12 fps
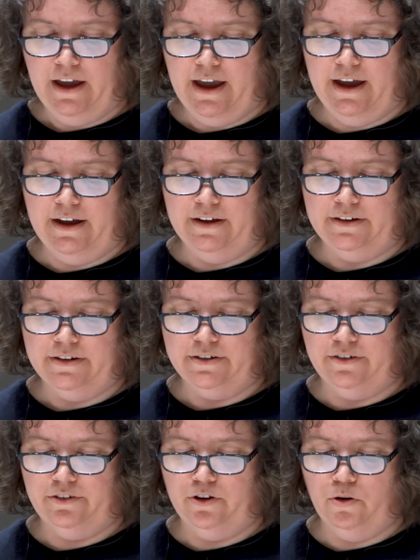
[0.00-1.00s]

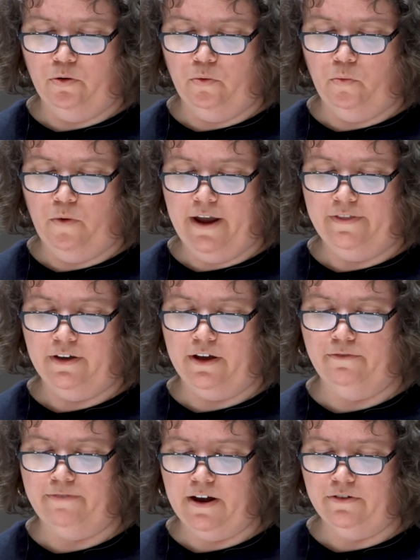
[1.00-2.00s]
And so when the
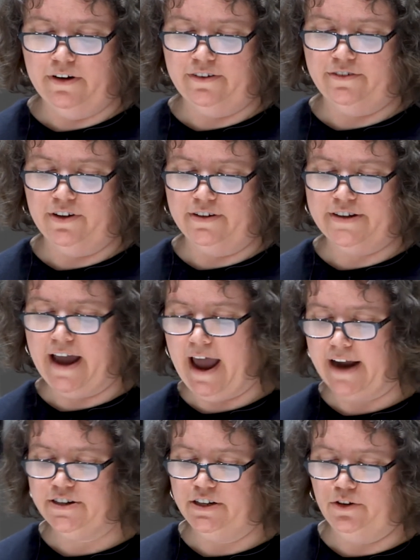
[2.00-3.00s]
Confederates
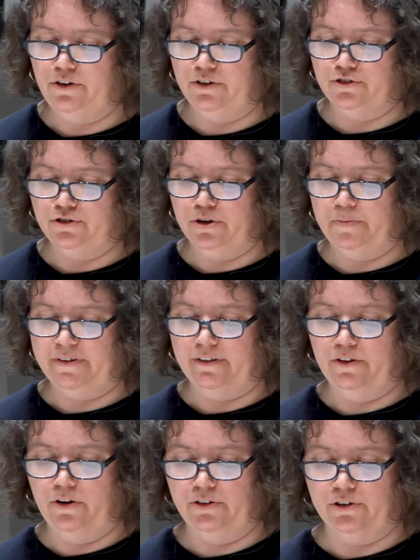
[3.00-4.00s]
attacked Union troops at
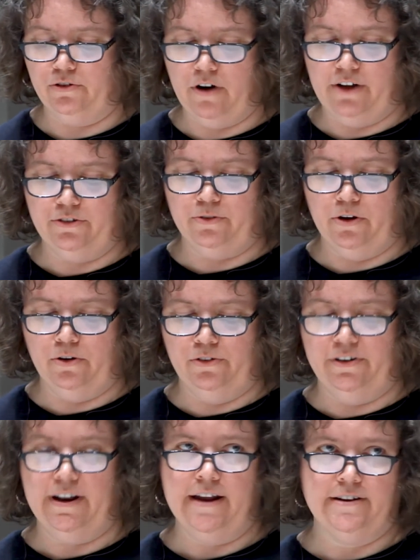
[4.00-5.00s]
Logan's
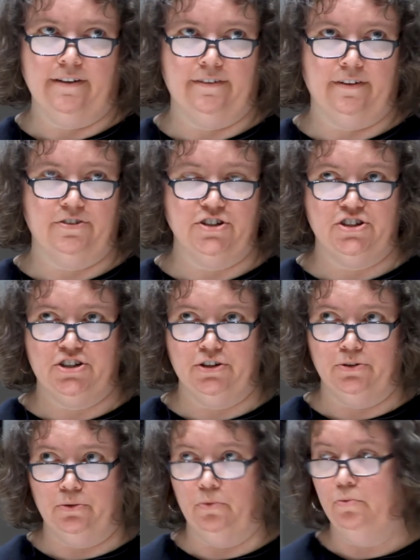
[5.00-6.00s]
Crossroads in
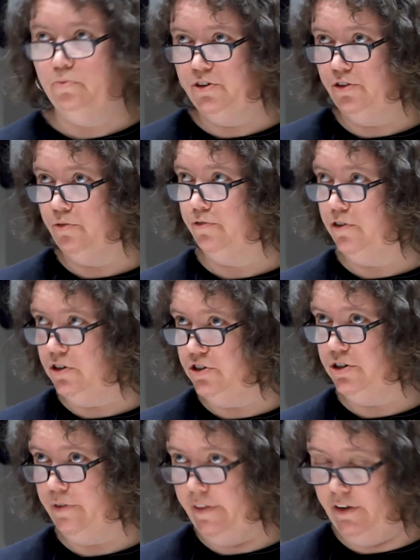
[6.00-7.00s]
1862, which is referred
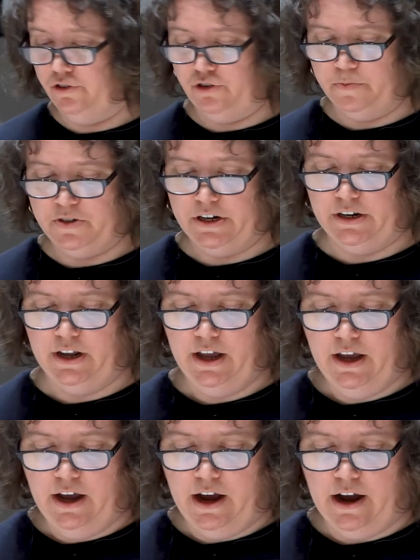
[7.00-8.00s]
to in the inscription,
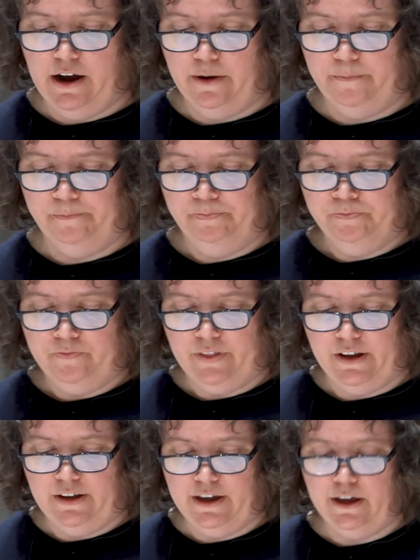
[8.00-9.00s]

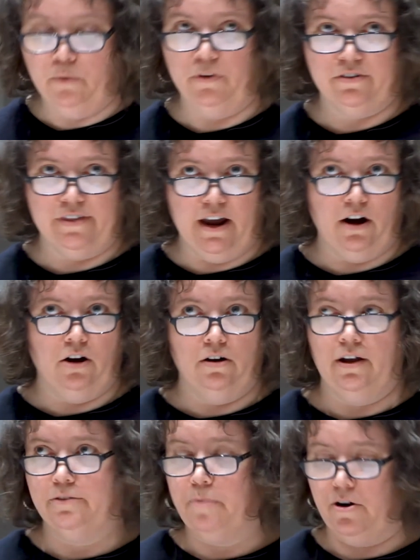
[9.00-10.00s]
he was there
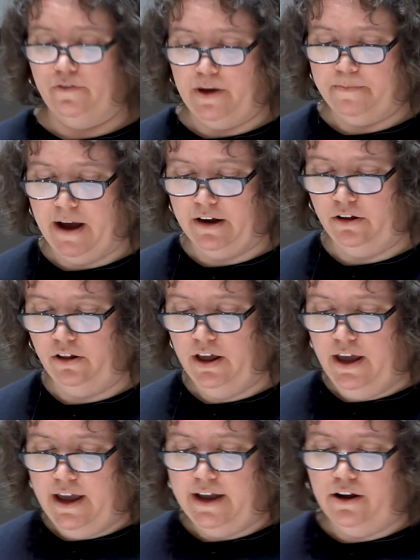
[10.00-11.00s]
as part of that battle.
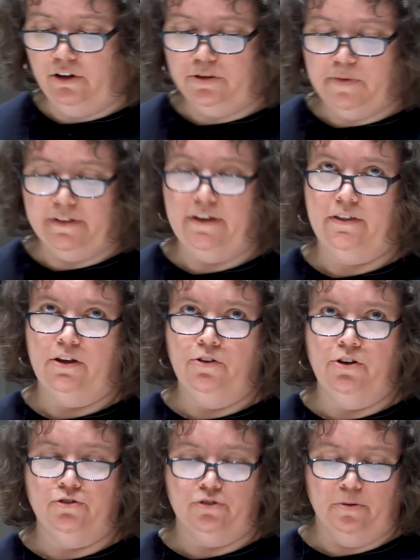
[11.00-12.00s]
And ultimately, the
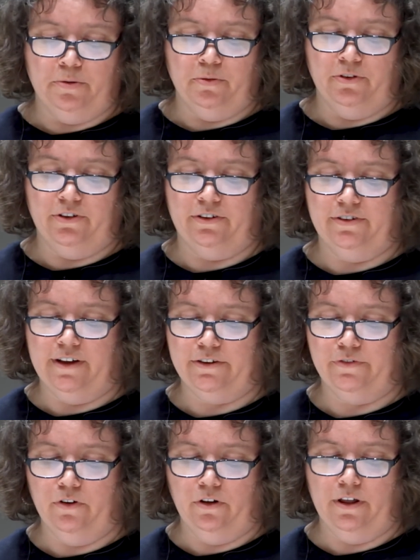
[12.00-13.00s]
Union troops were
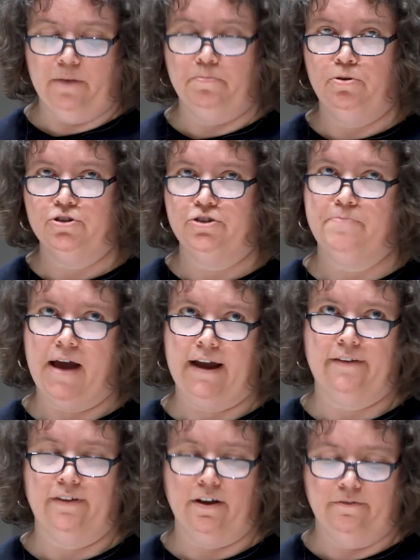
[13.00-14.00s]
successful and pushed
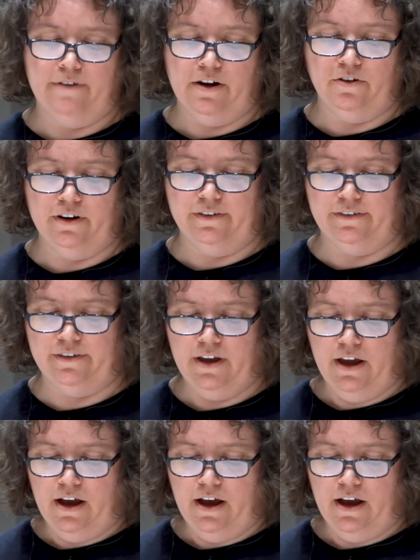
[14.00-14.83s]
back the Confederates